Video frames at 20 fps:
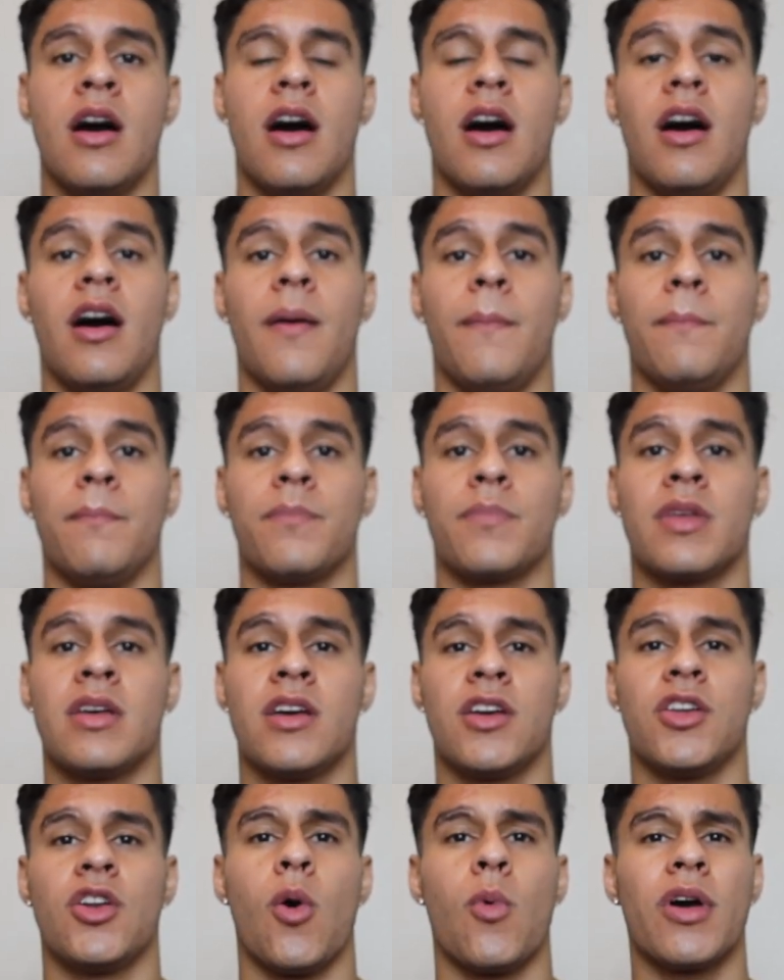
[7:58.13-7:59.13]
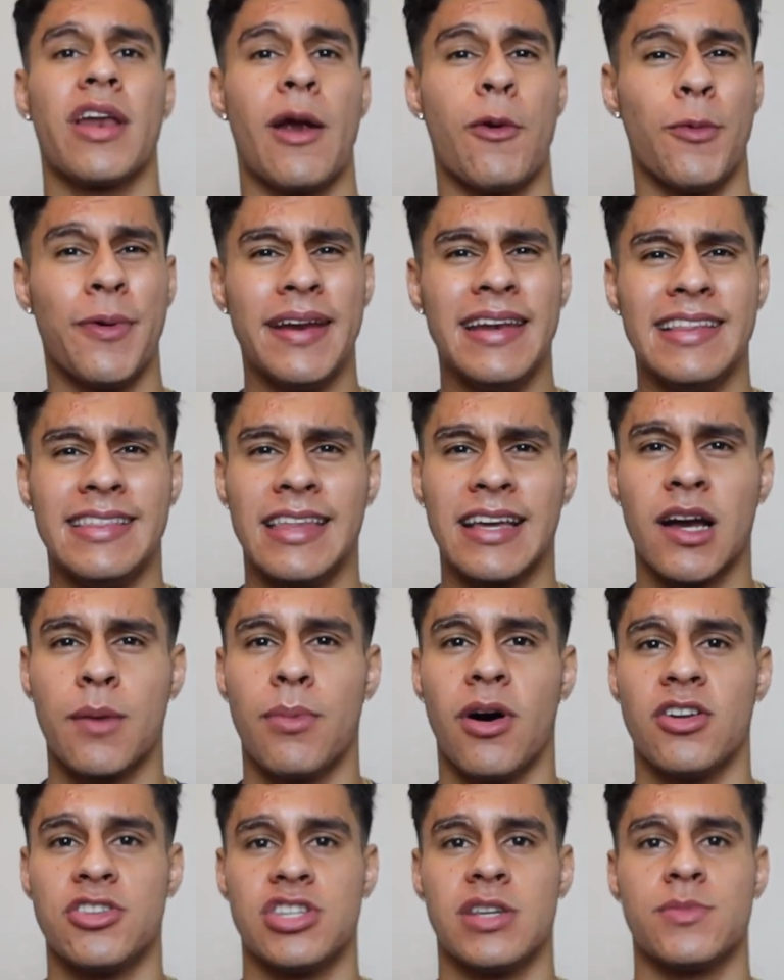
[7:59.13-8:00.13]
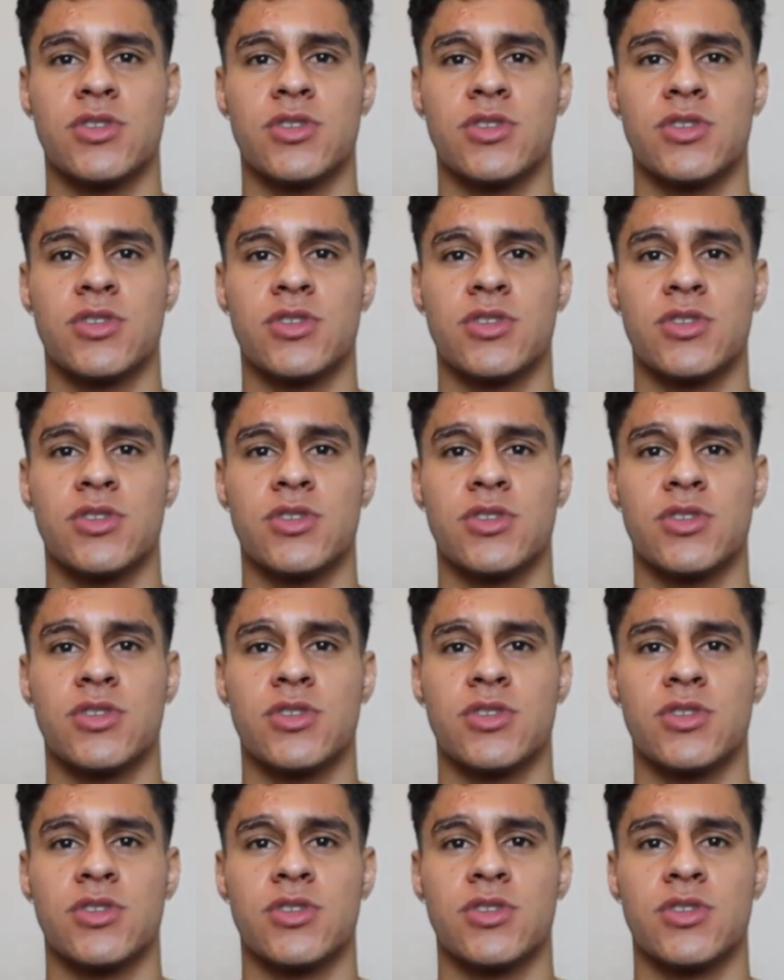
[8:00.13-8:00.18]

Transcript: you know, what I really think about